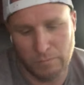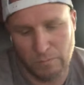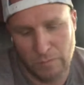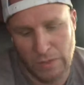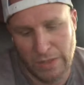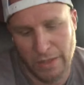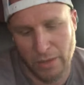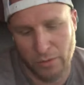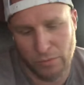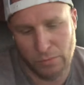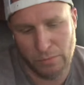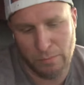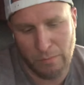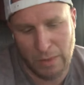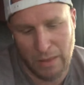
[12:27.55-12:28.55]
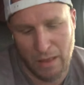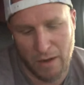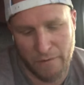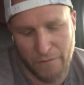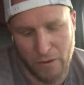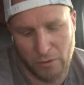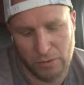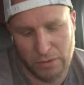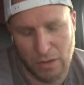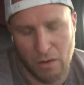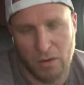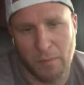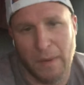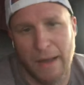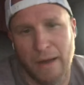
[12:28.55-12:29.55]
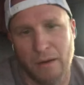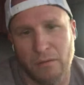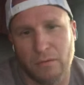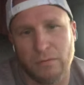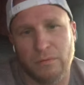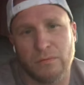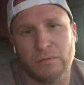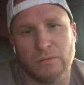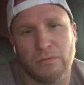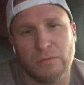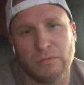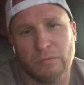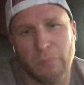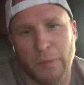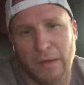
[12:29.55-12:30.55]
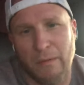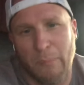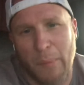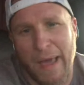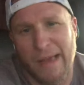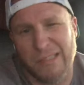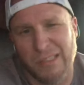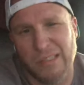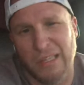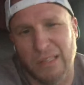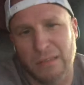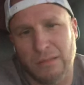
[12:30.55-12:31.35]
You know, a lot of folks talk about being passionate,